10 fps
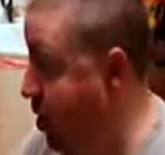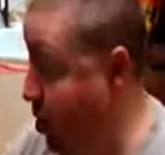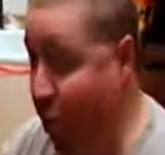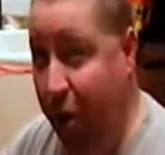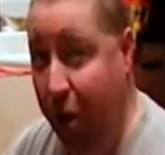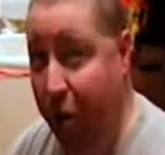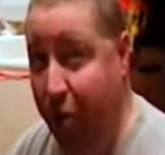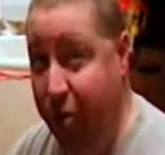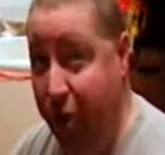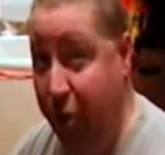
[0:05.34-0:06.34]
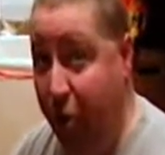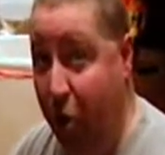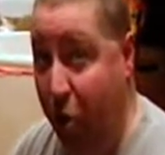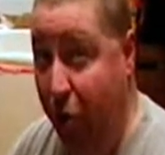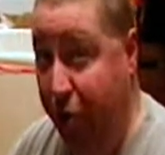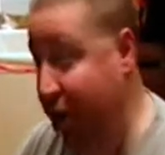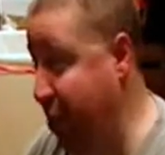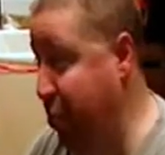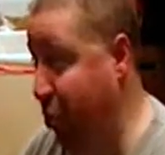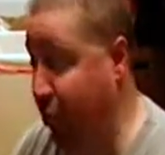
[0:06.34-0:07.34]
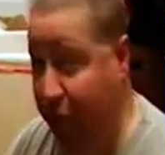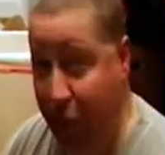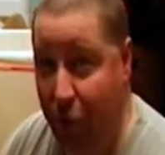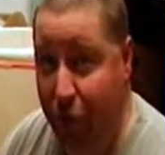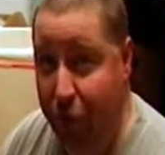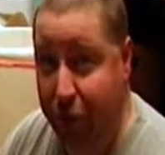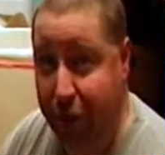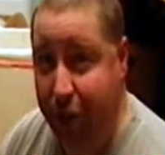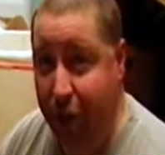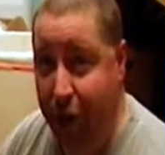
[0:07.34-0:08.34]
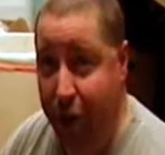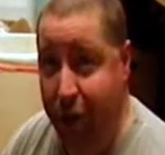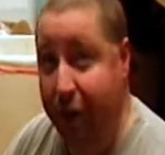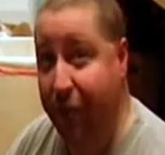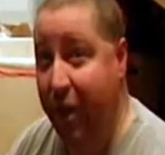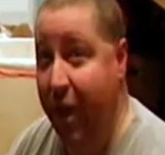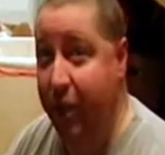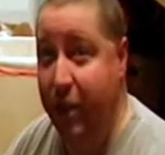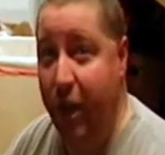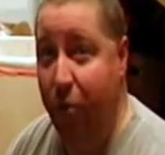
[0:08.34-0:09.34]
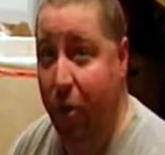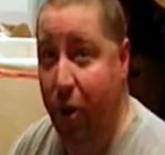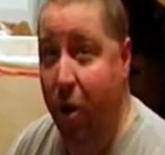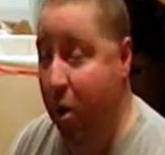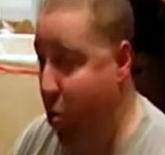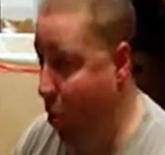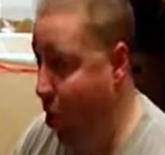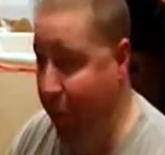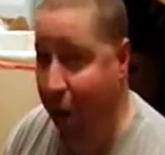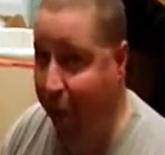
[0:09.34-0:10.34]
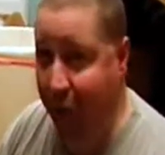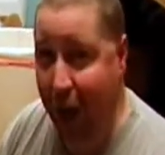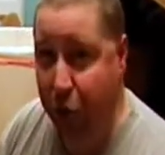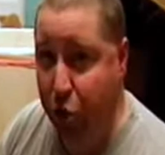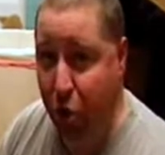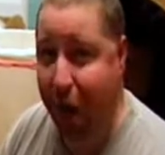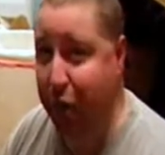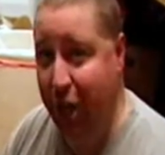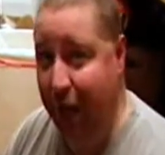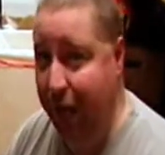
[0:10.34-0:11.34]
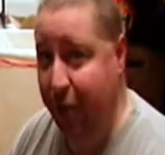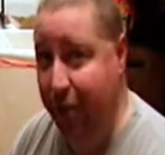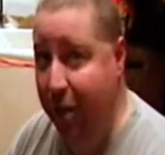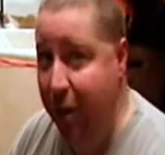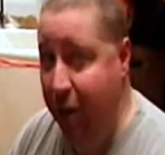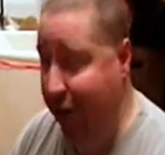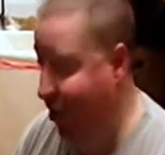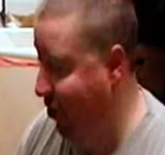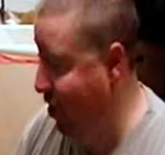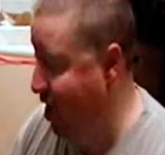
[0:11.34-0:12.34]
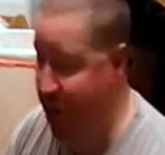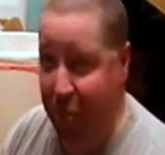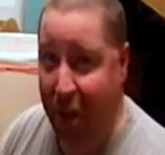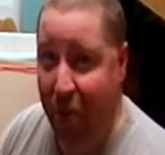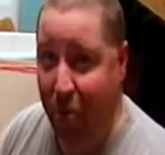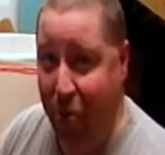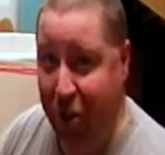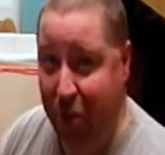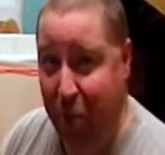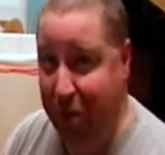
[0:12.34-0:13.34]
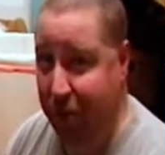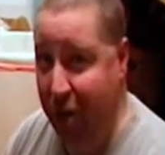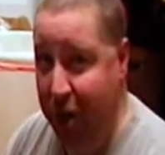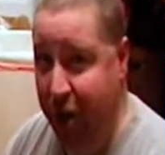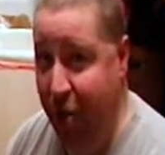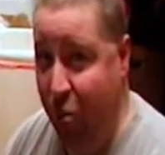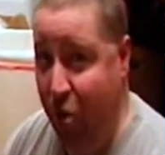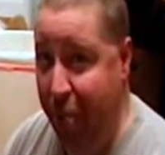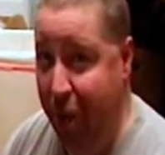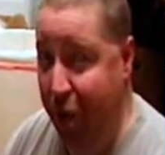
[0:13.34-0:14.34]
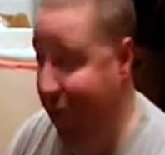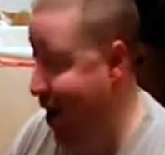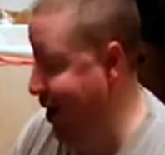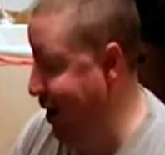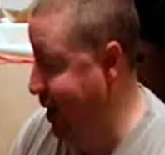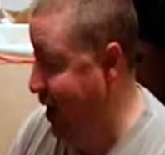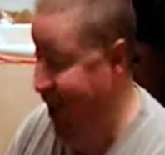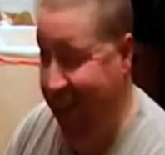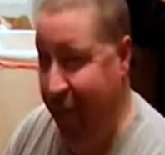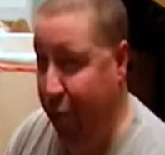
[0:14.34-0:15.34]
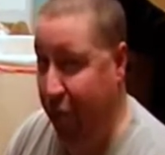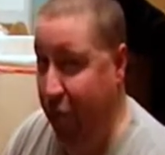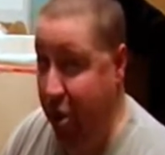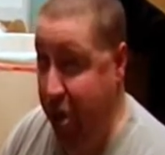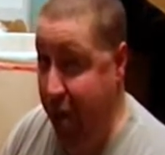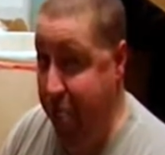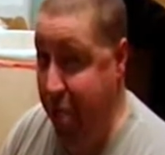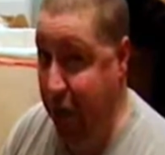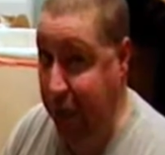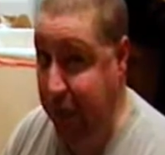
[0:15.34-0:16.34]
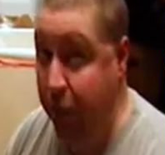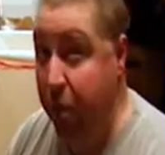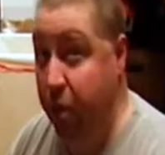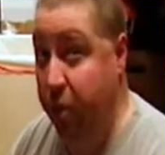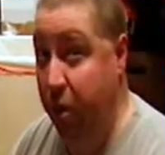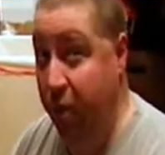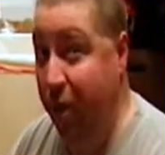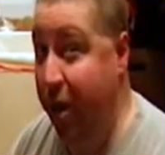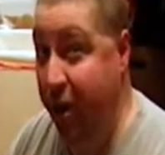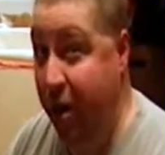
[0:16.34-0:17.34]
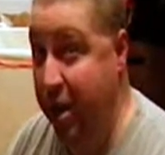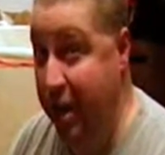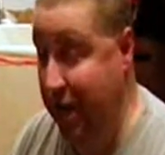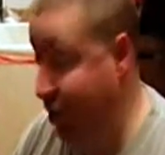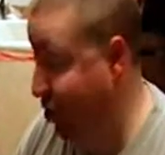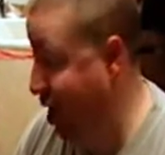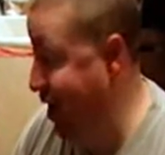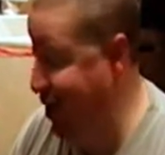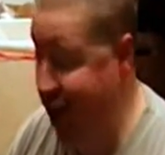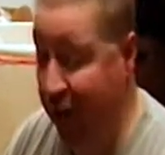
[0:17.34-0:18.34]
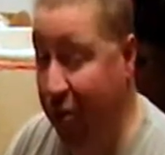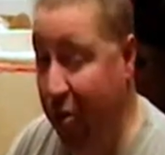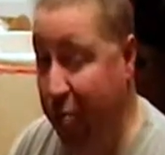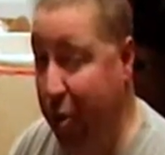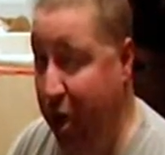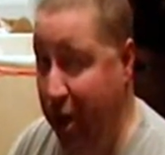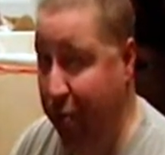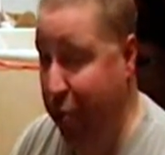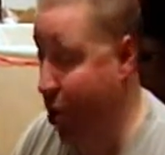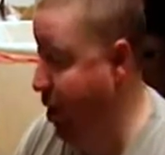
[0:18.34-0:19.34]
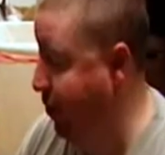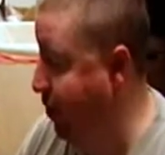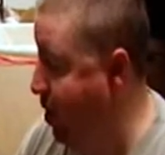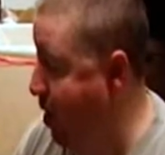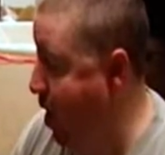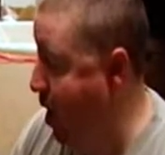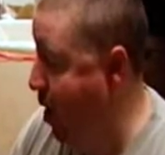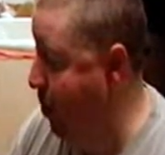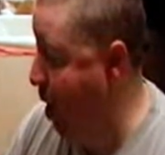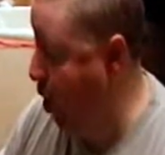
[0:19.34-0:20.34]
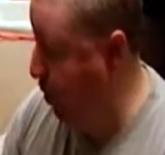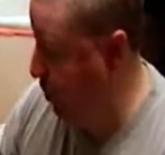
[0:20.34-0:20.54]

You want to go to your local Staples, Lowe's, CVS, anywhere, Walmart that has trash cans. It doesn't need to be the most expensive trash can in the world. Matter of fact, I got this one for under 10 bucks. So you can find a decent trash can for a pretty decent price. All you're